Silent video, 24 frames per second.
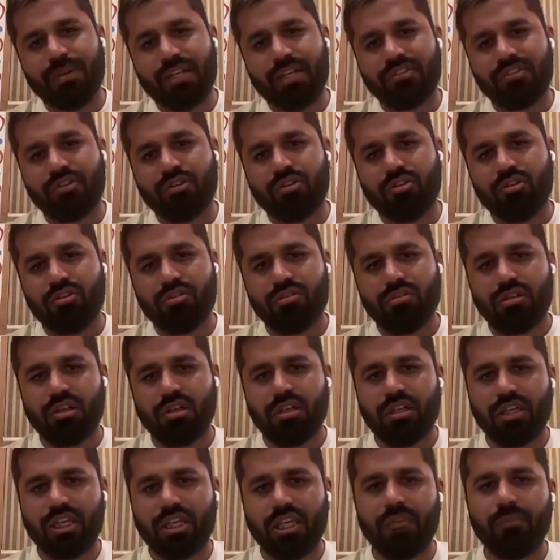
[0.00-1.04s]
aspects,
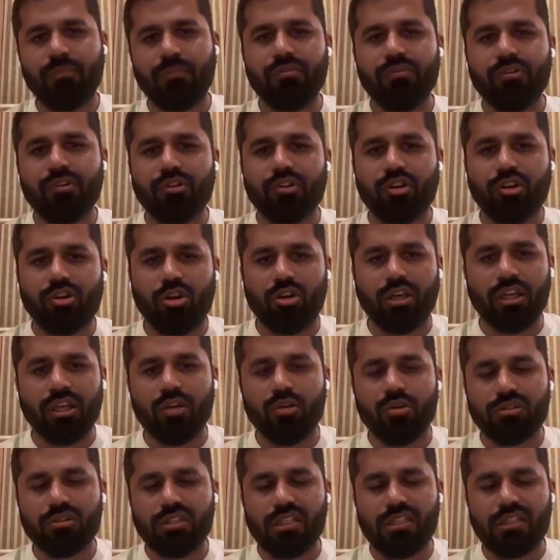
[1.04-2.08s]
keep,
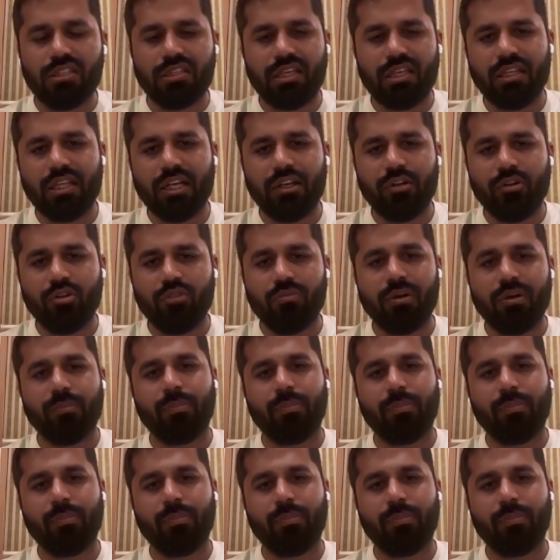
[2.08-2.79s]
talking loosely, saying that,